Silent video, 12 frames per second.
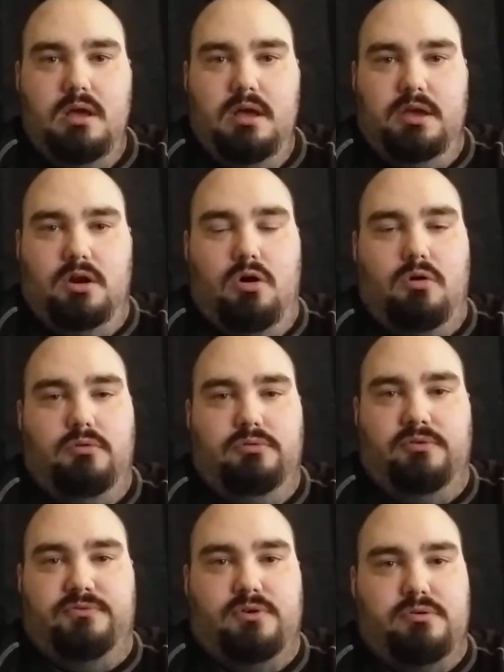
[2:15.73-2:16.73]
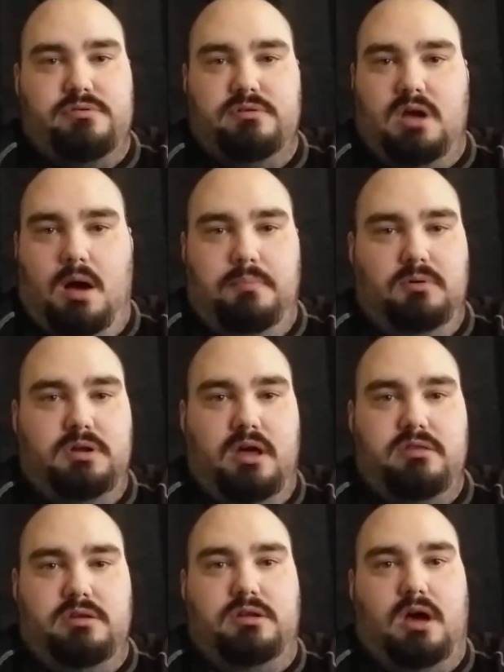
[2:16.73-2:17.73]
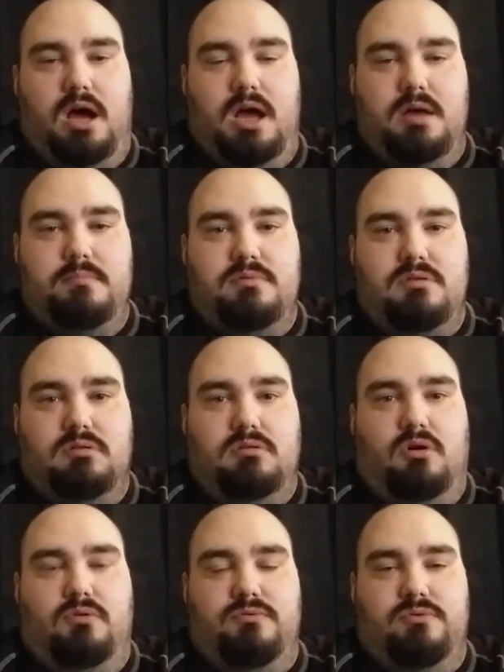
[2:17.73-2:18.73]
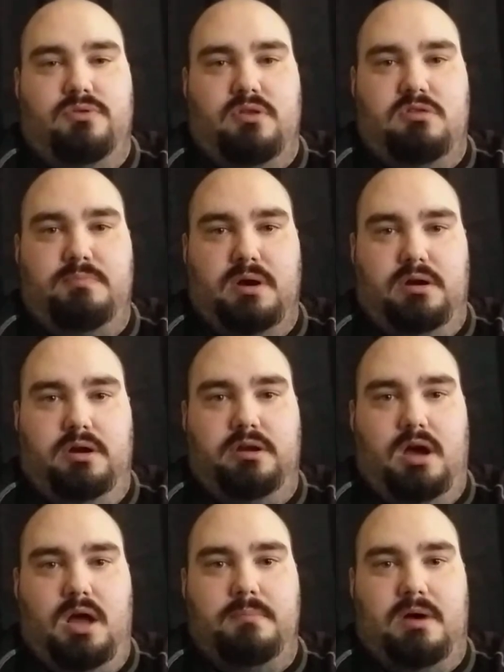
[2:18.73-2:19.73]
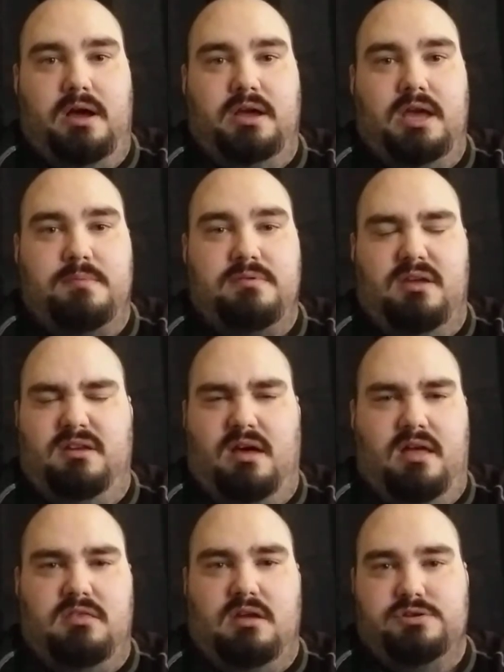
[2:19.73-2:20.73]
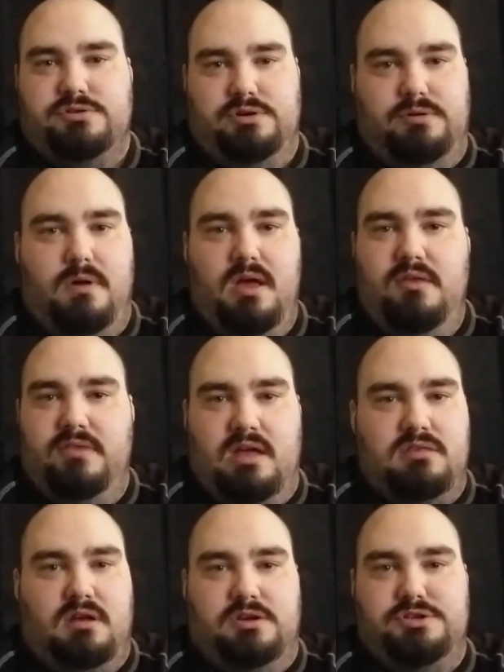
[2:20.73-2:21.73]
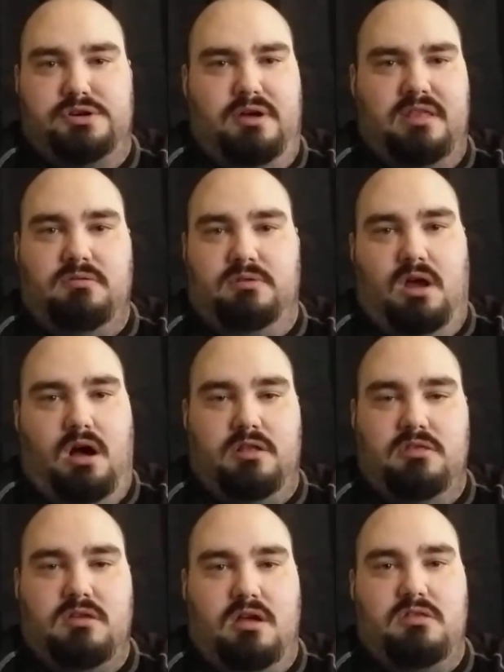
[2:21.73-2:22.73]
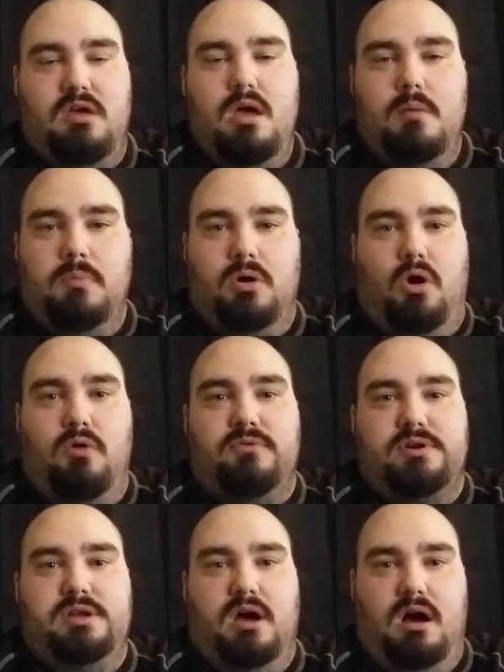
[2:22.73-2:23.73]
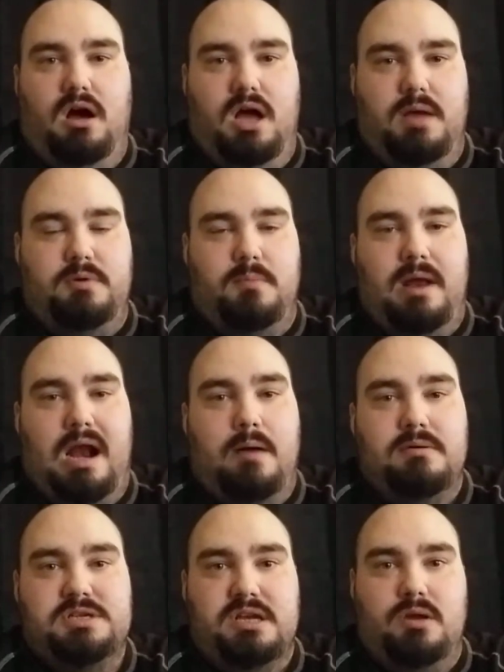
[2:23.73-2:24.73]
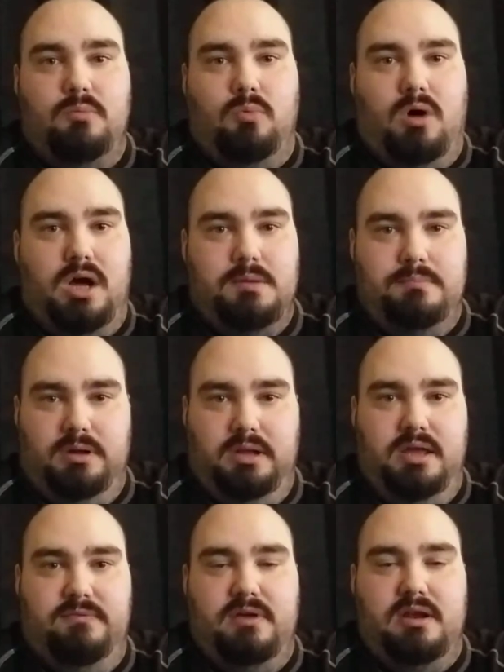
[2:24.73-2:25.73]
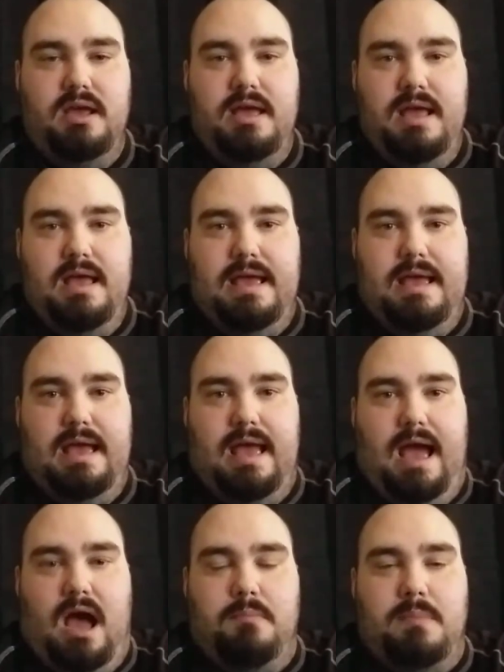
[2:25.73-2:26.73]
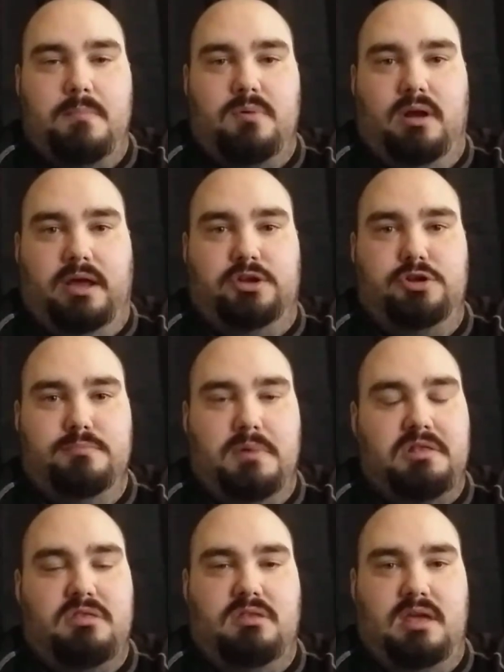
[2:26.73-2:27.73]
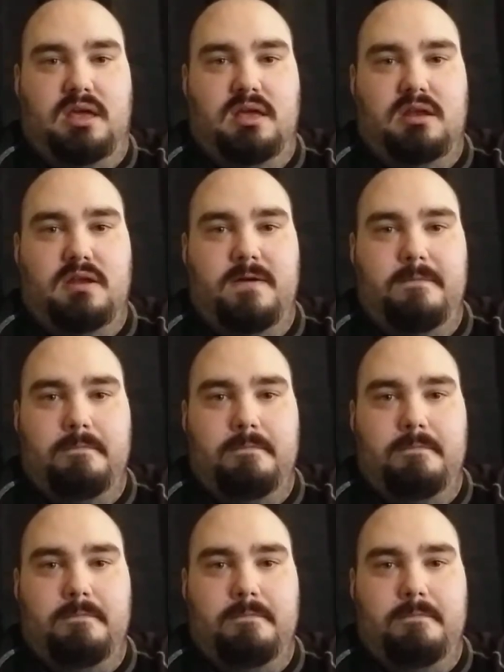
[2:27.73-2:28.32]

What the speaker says: the first couple dozen times over this period of time, I kept saying, "No, that's not true. That's not true. That's nonsense." But over time, no matter how much I didn't want to believe it, I remember like 2 months in,